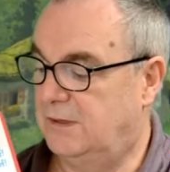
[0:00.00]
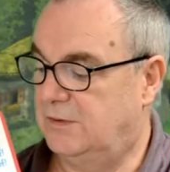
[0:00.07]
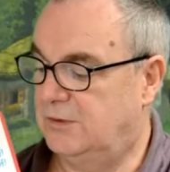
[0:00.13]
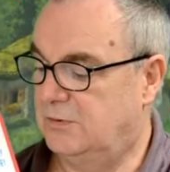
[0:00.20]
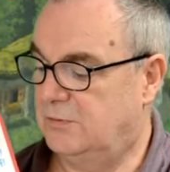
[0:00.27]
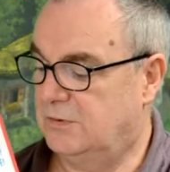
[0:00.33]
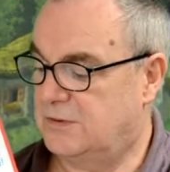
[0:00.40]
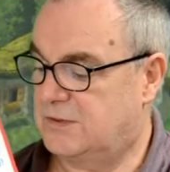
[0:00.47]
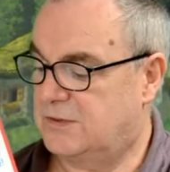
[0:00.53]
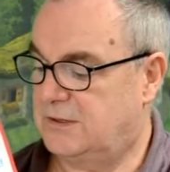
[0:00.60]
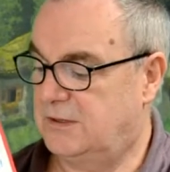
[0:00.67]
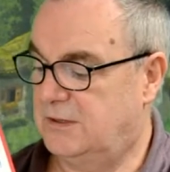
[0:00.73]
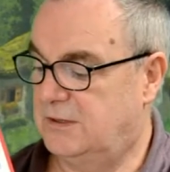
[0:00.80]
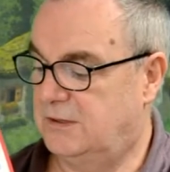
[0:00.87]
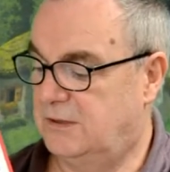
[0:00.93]
And you will
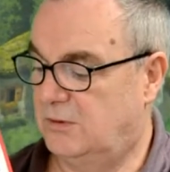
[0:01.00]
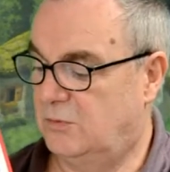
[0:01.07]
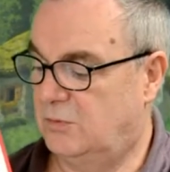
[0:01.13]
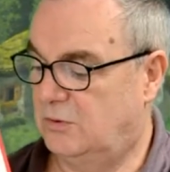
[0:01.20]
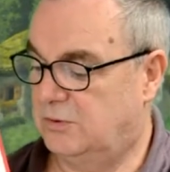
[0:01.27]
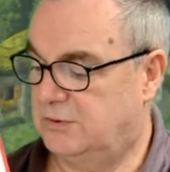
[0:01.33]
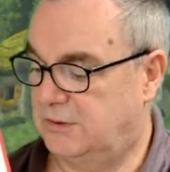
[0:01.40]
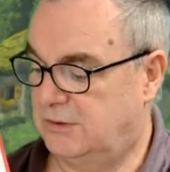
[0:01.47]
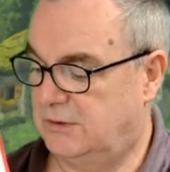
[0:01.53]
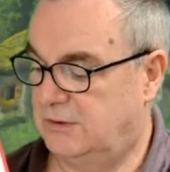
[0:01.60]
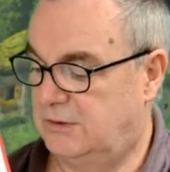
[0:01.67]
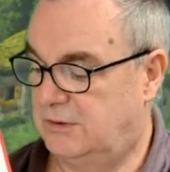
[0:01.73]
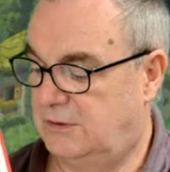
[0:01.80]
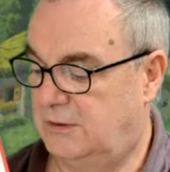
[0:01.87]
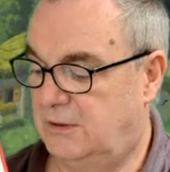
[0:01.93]
see in the
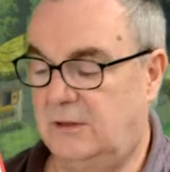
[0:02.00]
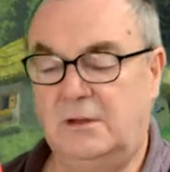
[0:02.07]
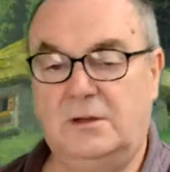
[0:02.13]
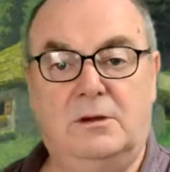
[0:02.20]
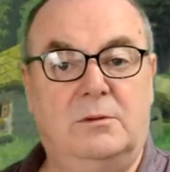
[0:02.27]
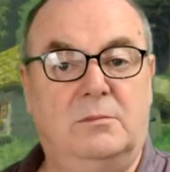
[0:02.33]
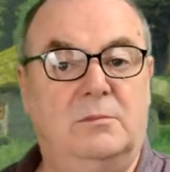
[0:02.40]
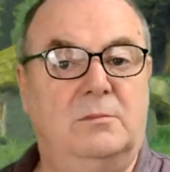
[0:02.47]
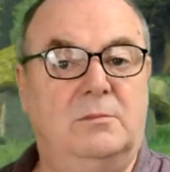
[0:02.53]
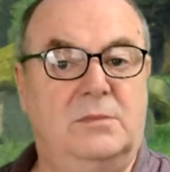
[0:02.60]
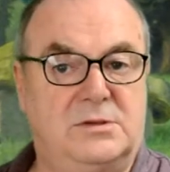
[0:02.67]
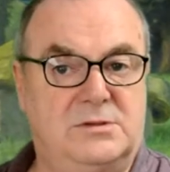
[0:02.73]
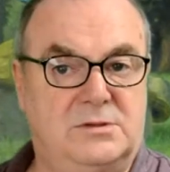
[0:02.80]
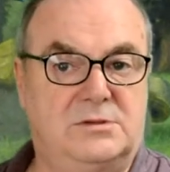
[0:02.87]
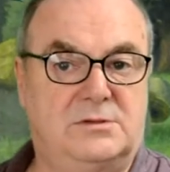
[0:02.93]
water
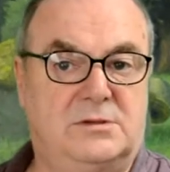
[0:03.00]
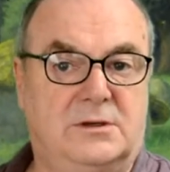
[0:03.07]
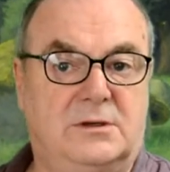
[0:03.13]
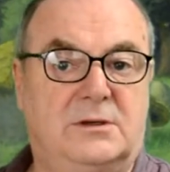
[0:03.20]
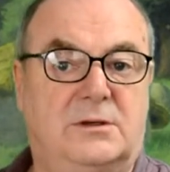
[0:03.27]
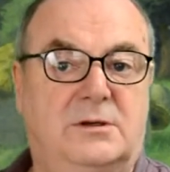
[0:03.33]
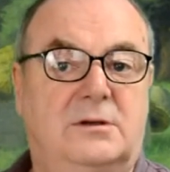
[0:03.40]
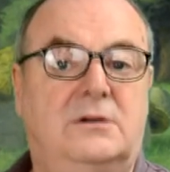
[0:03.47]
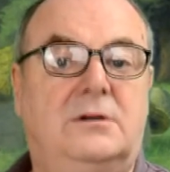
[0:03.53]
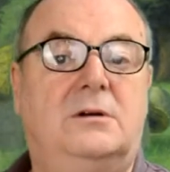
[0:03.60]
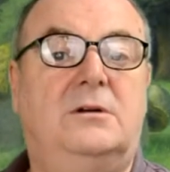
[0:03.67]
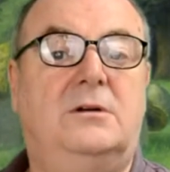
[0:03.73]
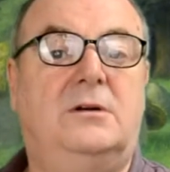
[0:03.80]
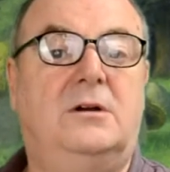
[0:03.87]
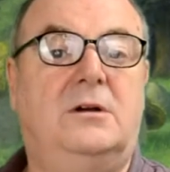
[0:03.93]
Mrs. Duck.
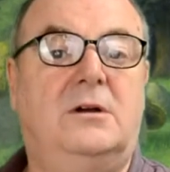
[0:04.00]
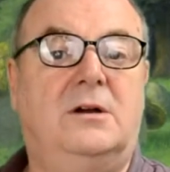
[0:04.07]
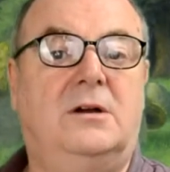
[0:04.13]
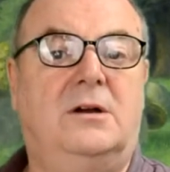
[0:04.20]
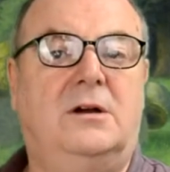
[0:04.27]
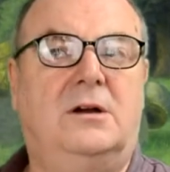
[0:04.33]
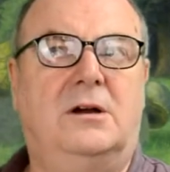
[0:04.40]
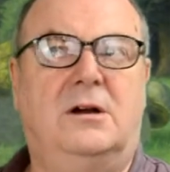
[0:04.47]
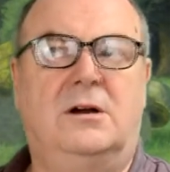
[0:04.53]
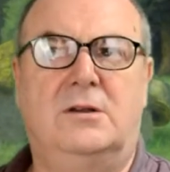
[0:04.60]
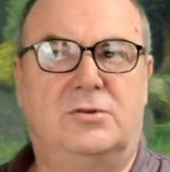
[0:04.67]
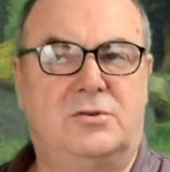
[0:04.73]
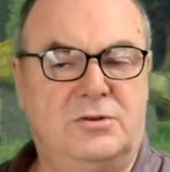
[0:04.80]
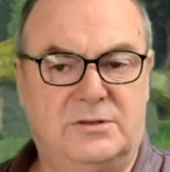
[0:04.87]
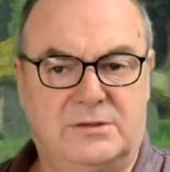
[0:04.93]

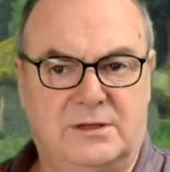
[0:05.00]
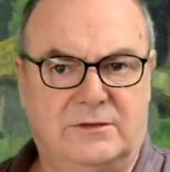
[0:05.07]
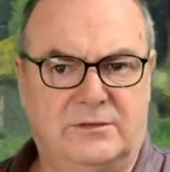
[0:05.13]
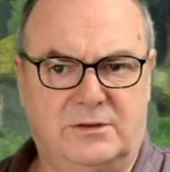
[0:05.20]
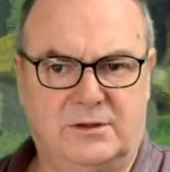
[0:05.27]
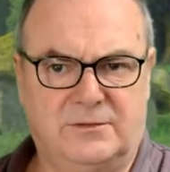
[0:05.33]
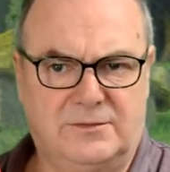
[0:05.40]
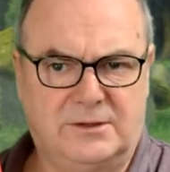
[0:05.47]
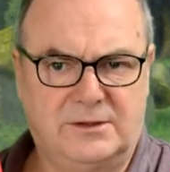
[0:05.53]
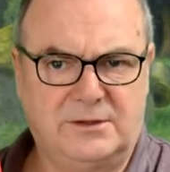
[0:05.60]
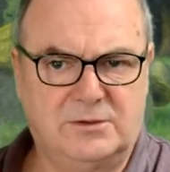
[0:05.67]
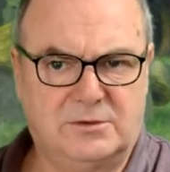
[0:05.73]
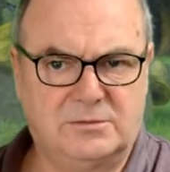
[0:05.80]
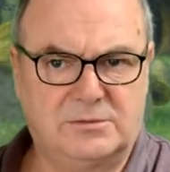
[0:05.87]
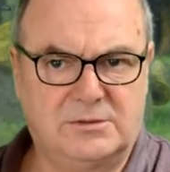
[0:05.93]
And she's having a
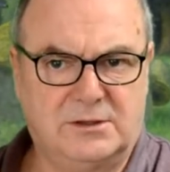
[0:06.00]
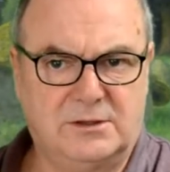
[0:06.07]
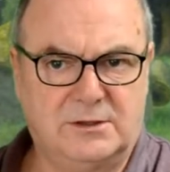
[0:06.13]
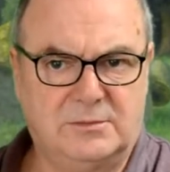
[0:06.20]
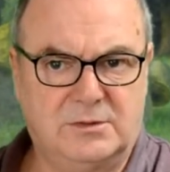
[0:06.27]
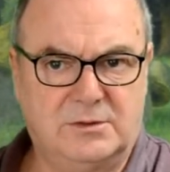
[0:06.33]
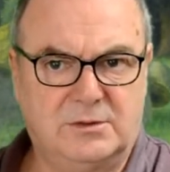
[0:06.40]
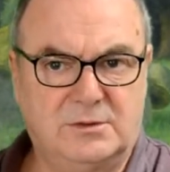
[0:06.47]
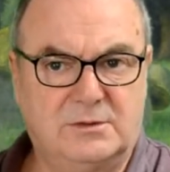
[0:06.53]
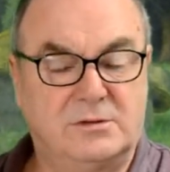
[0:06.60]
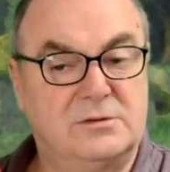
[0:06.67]
fine old time,